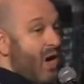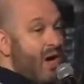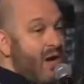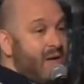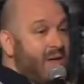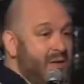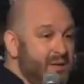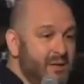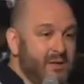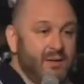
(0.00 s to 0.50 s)

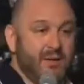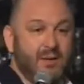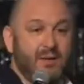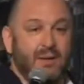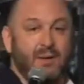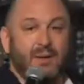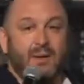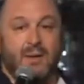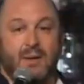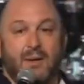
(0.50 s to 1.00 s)
on,
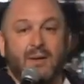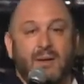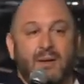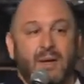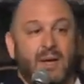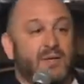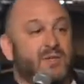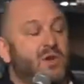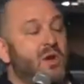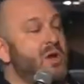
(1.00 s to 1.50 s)

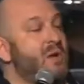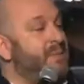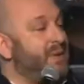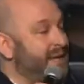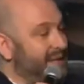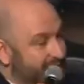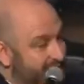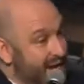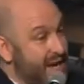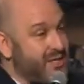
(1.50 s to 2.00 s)
it's going to
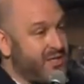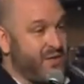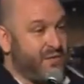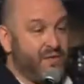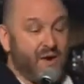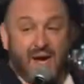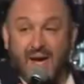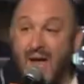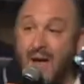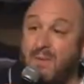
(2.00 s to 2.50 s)
be
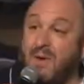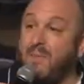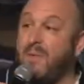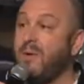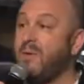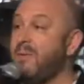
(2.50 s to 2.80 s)
intensified. How many